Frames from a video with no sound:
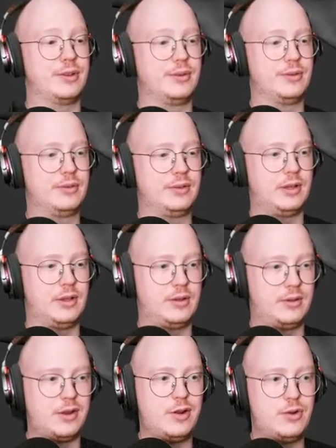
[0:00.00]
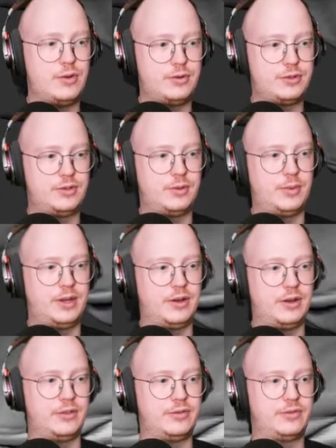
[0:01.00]
though. Uh, not aware
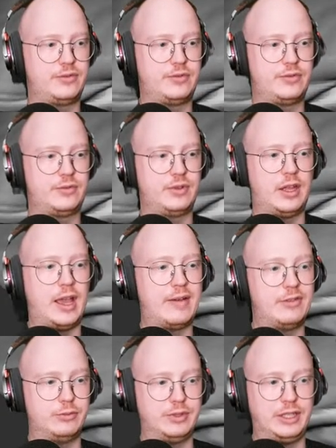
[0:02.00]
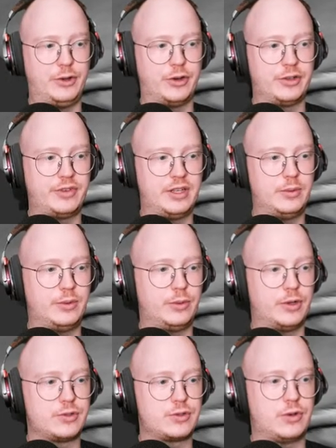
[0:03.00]
if I haven't really heard of anyone who
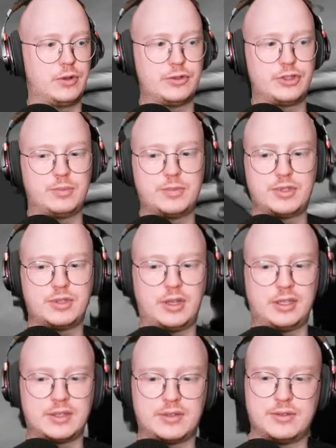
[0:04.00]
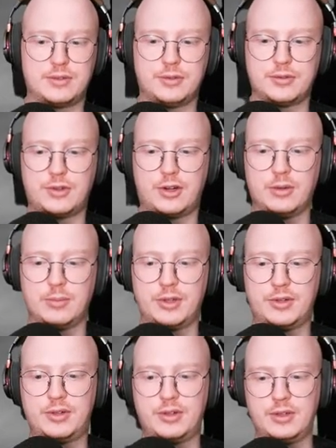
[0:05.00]
got scholarships. I guess since you're talking
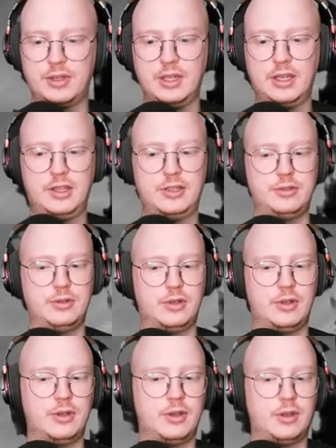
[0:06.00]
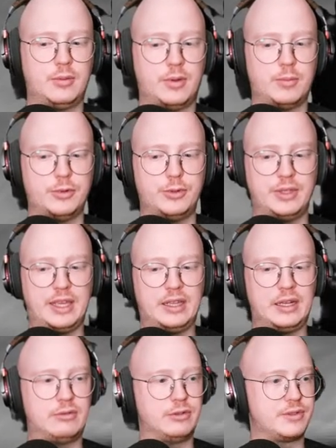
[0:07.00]
about uh, uh about doing A
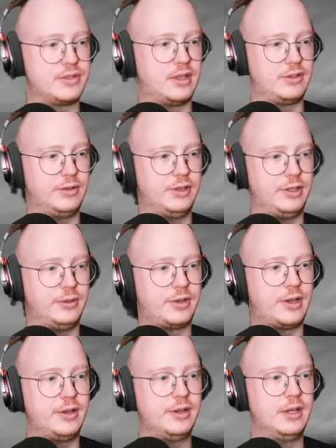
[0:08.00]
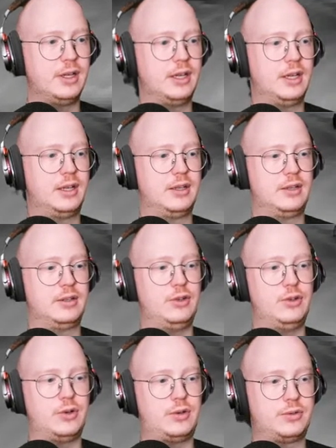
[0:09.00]
levels that you're in the UK,
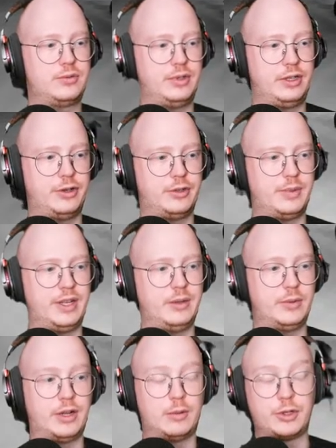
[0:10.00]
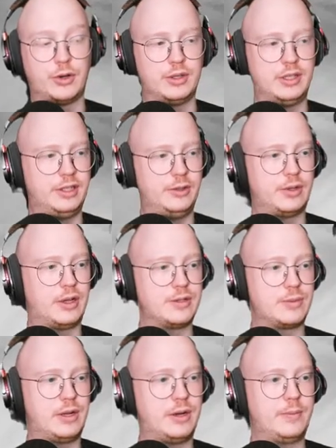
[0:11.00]
not really heard about anyone. I'm currently in the UK as
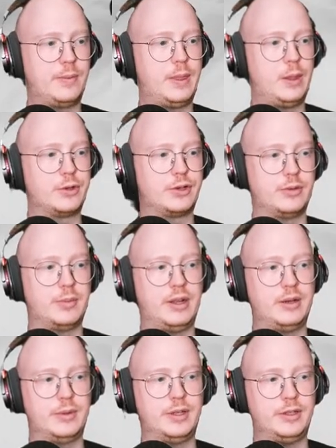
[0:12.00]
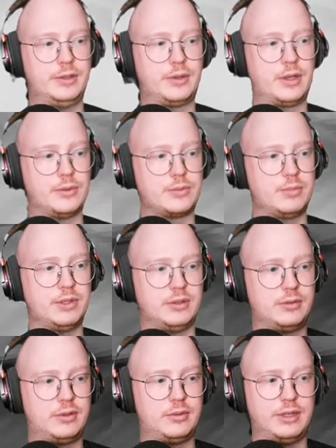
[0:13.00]
well now. Not heard about anyone in the UK who's been
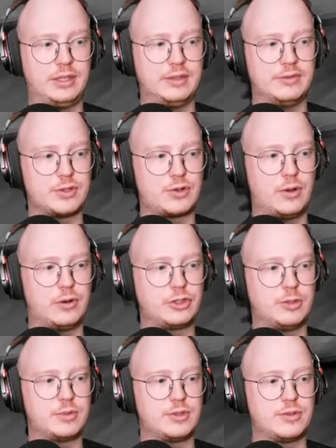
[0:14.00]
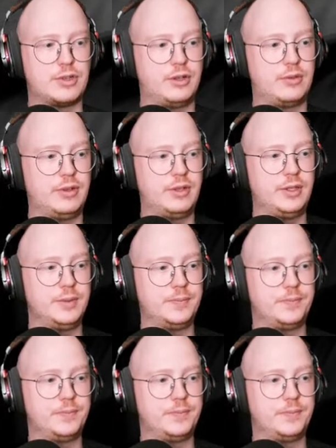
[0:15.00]
really given scholarships to study 3D.